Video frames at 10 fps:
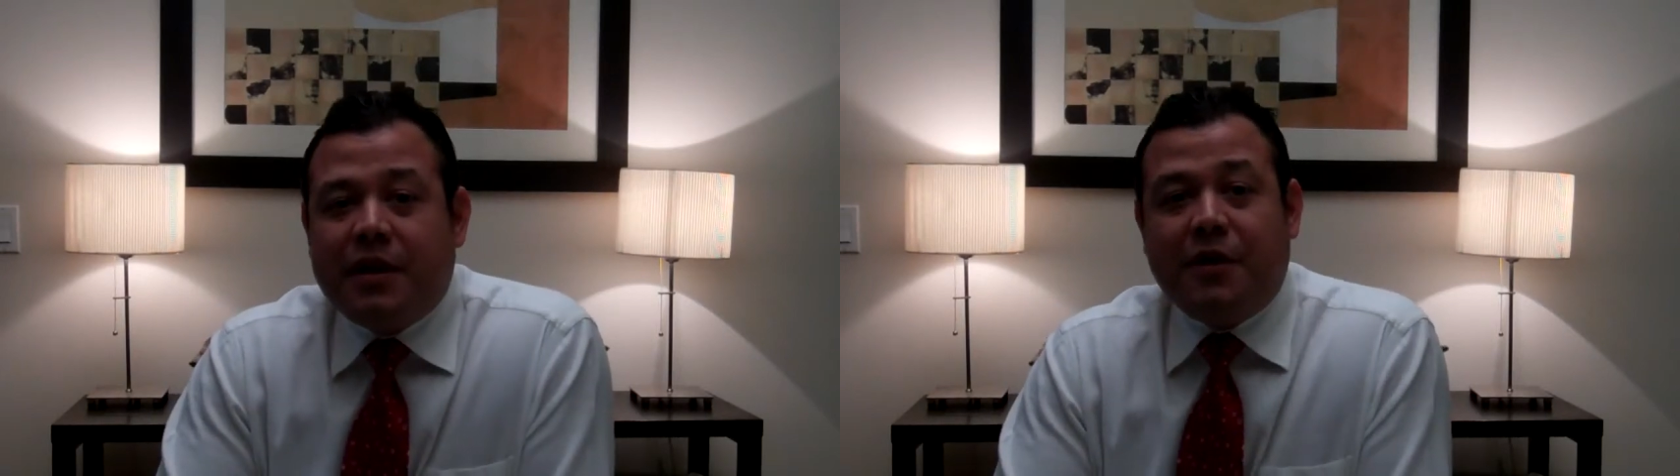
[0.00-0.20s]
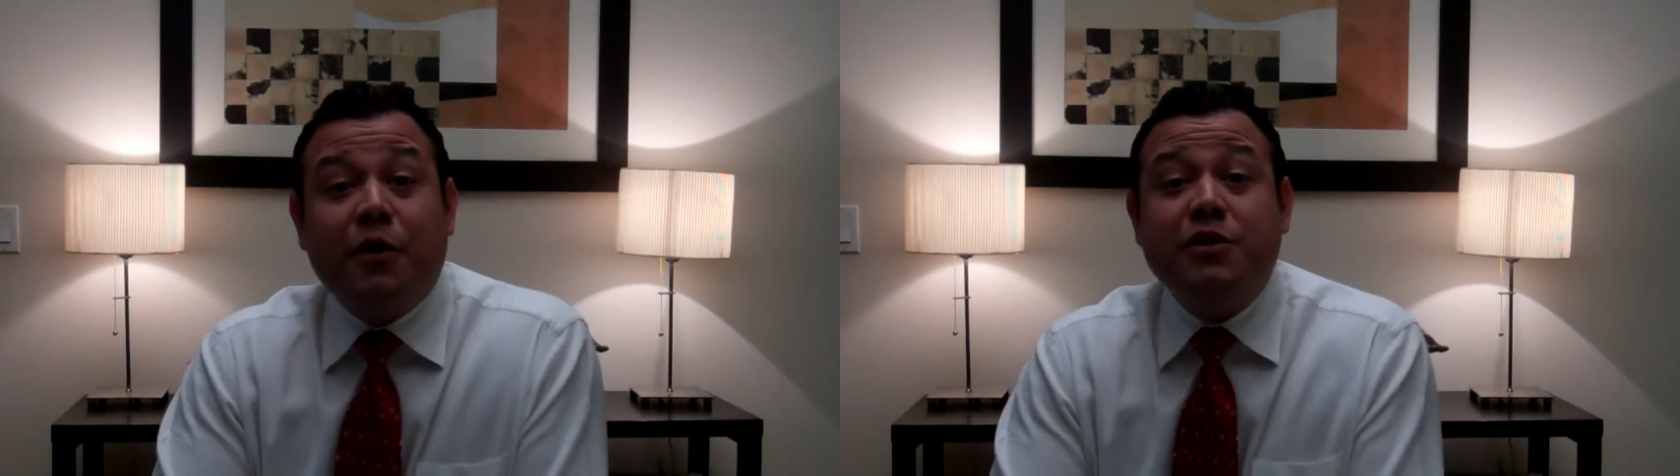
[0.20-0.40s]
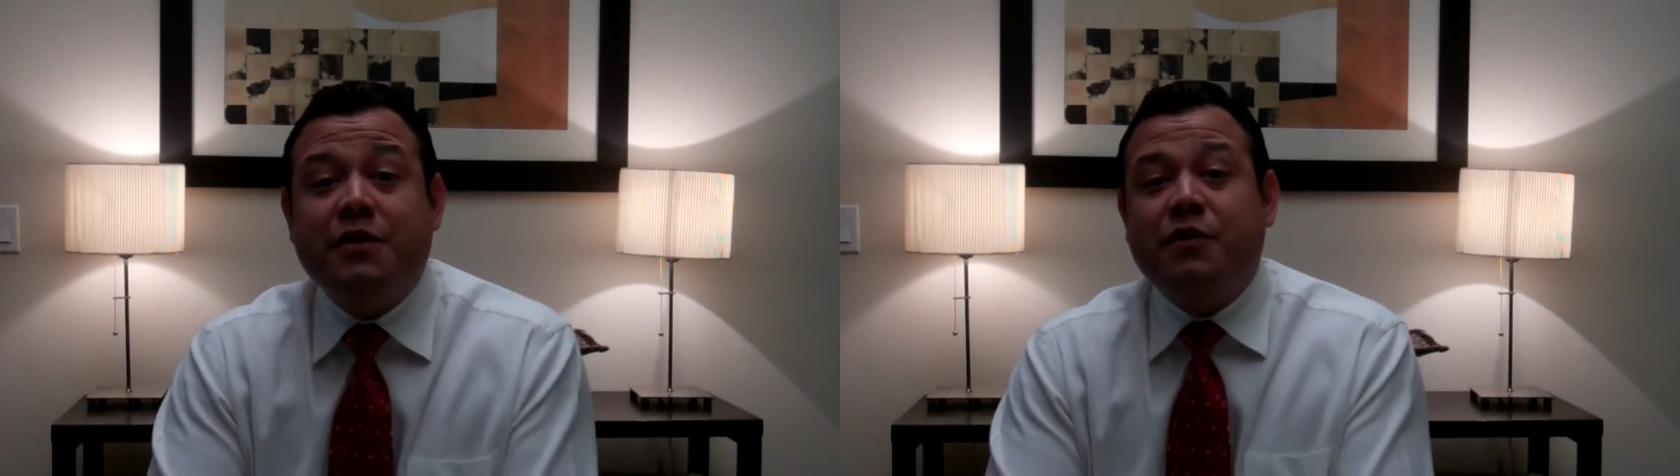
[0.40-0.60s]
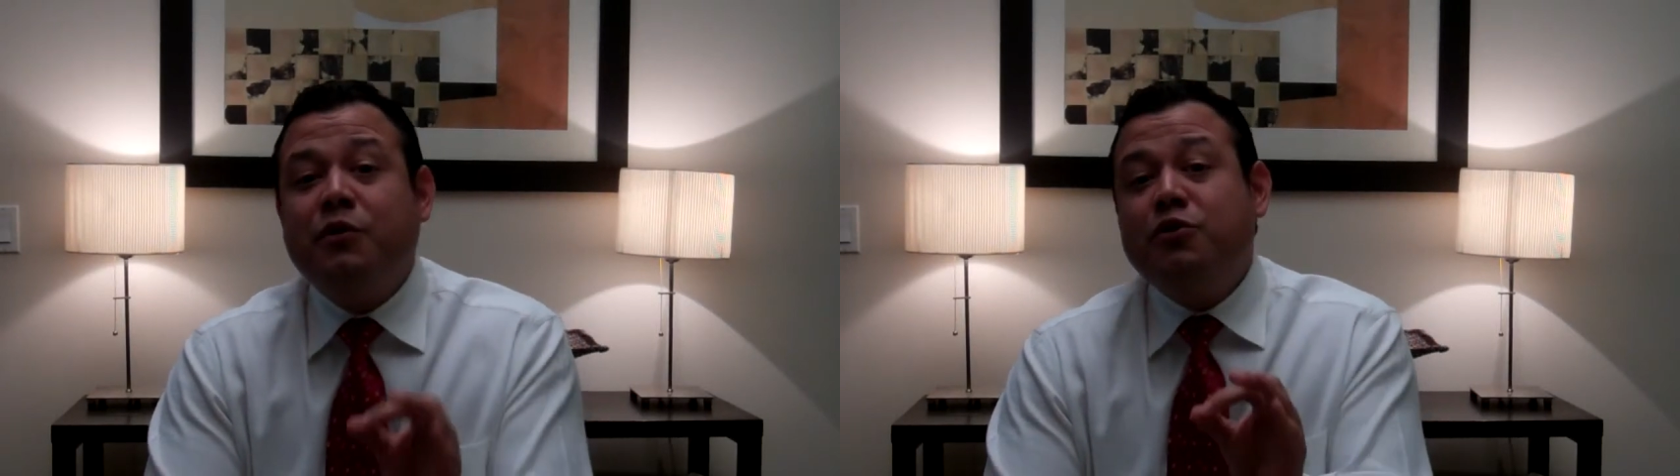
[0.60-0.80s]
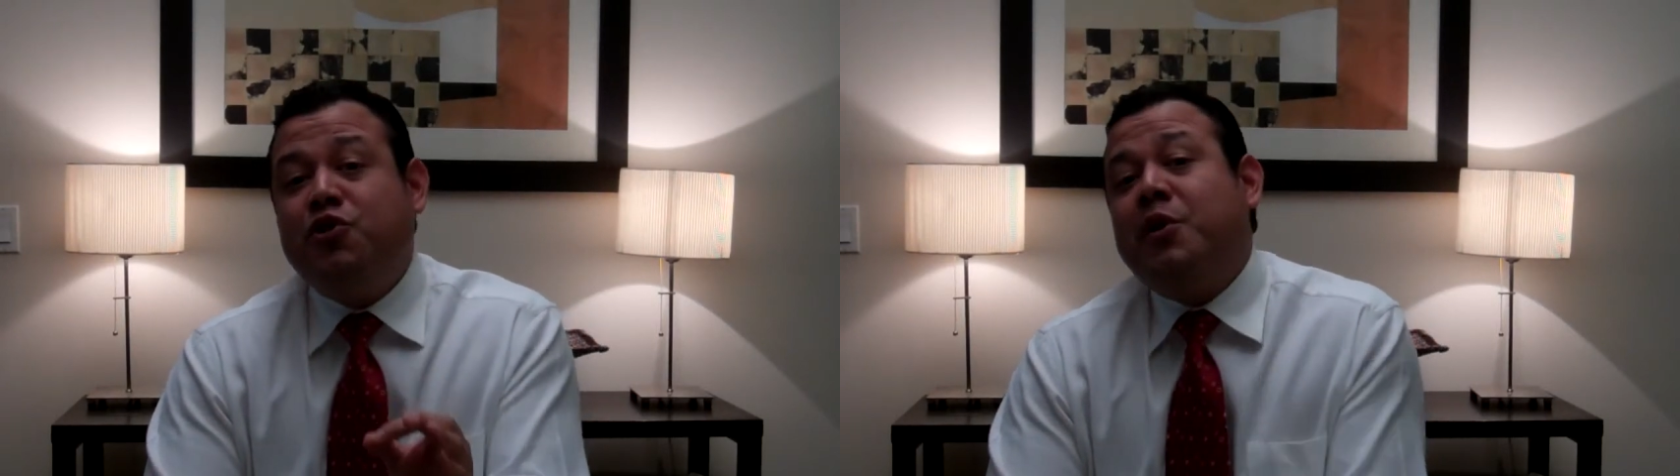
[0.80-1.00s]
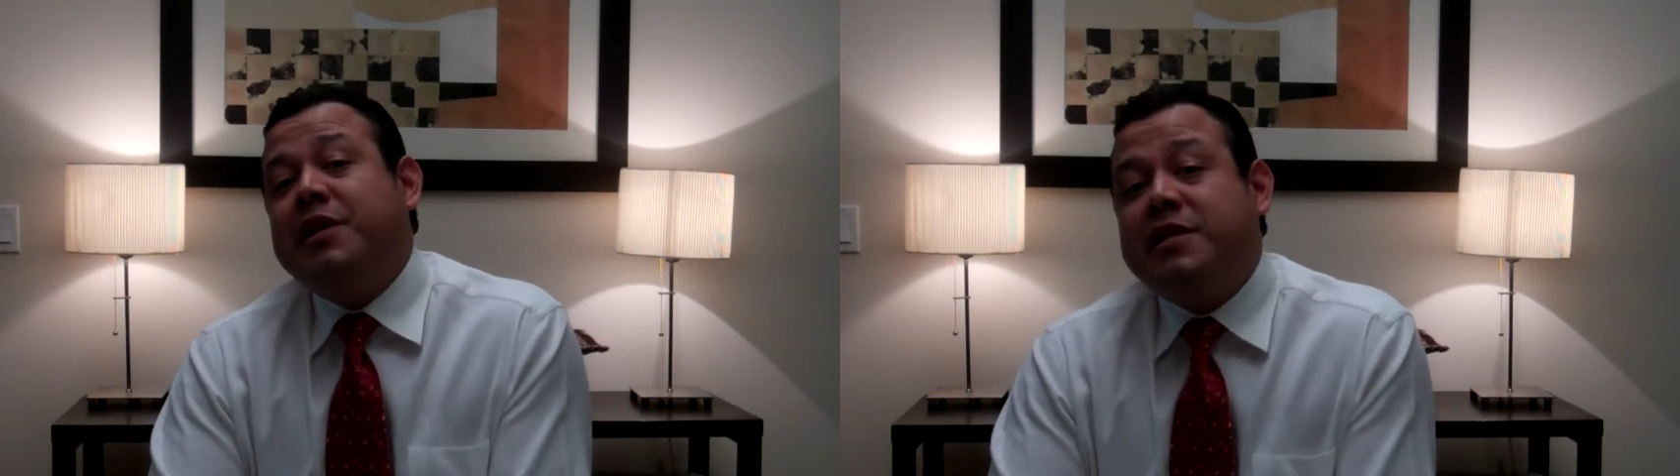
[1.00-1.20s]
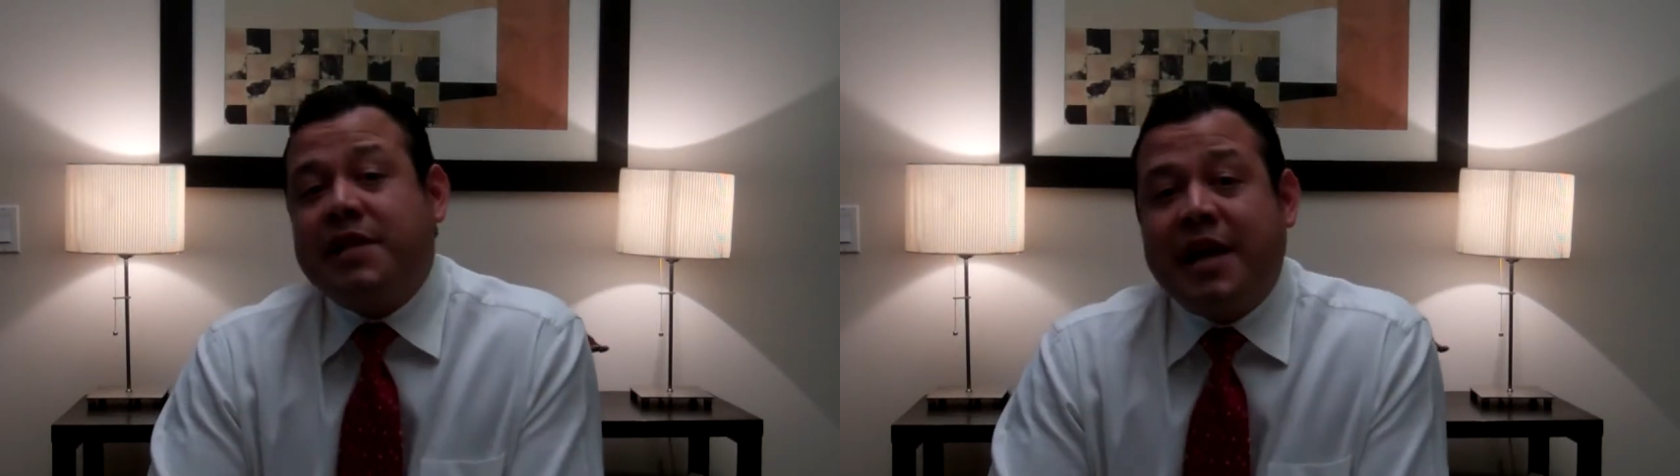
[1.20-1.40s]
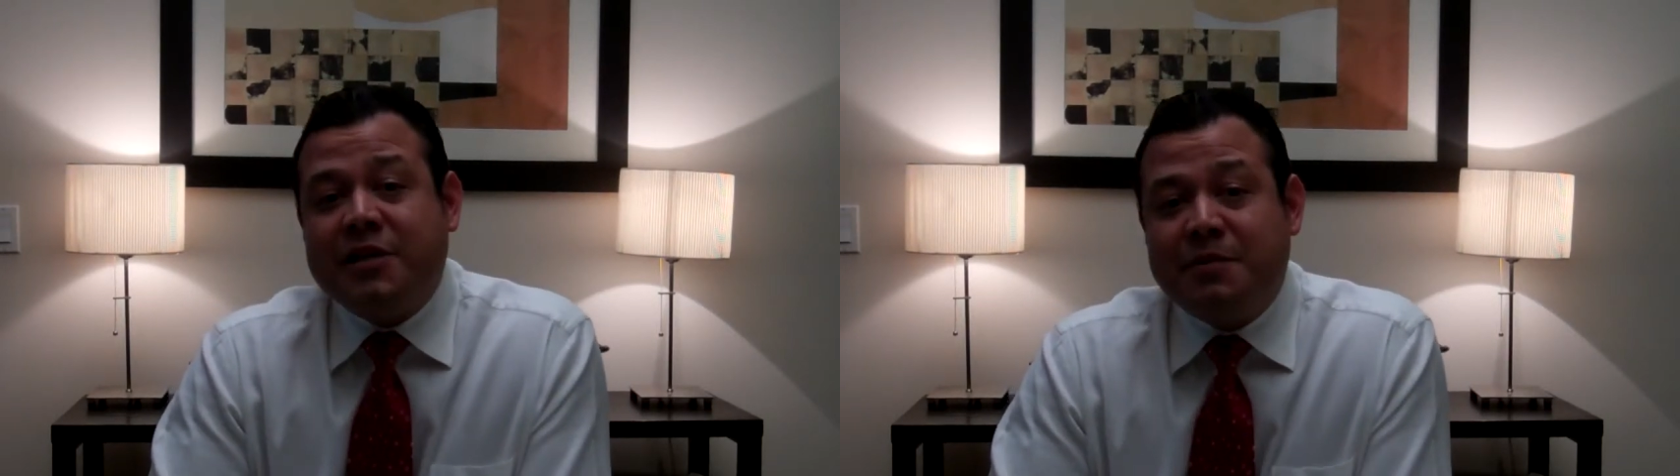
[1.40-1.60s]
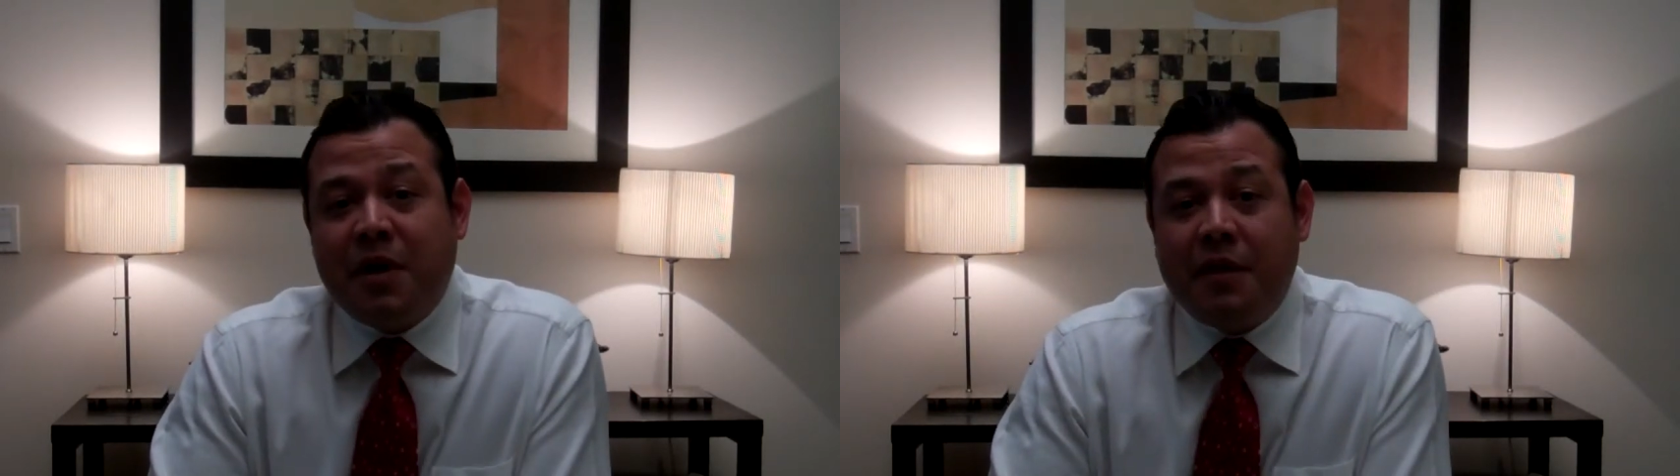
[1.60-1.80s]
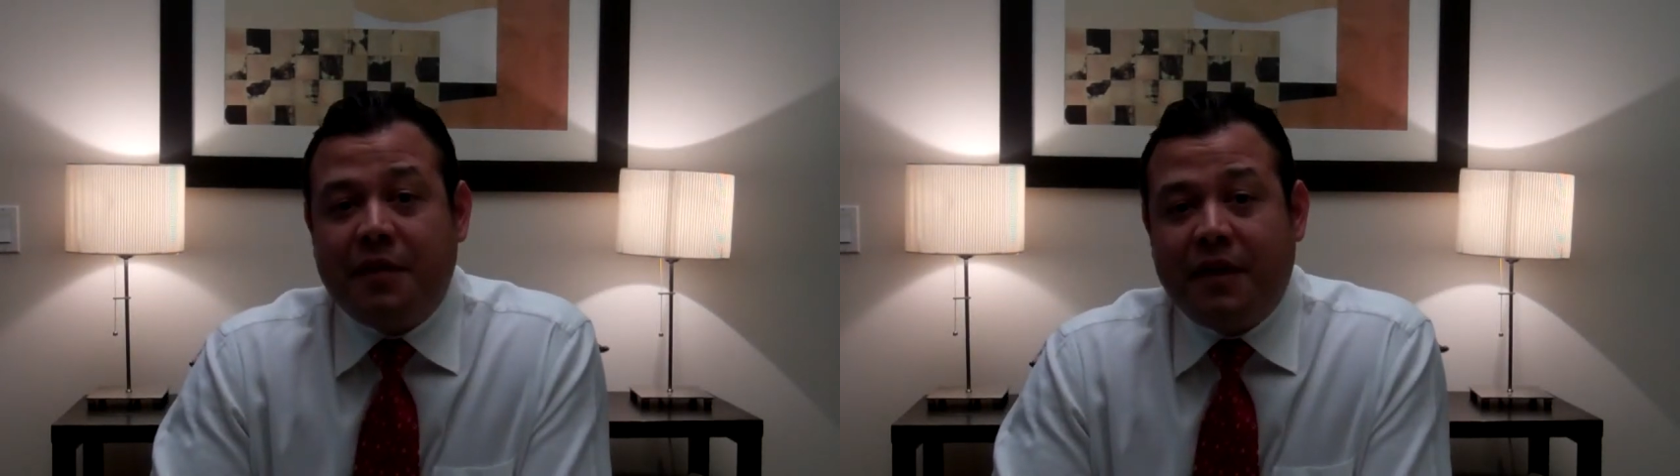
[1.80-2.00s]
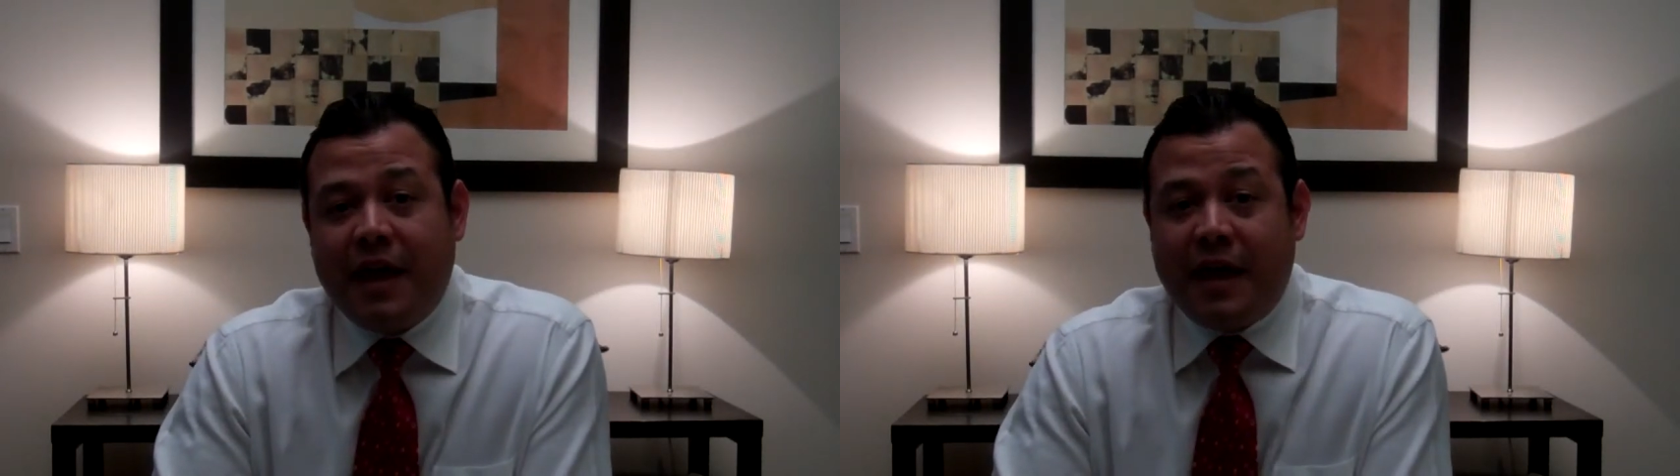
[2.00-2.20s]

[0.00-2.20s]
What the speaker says: Now, those of you who joined us last month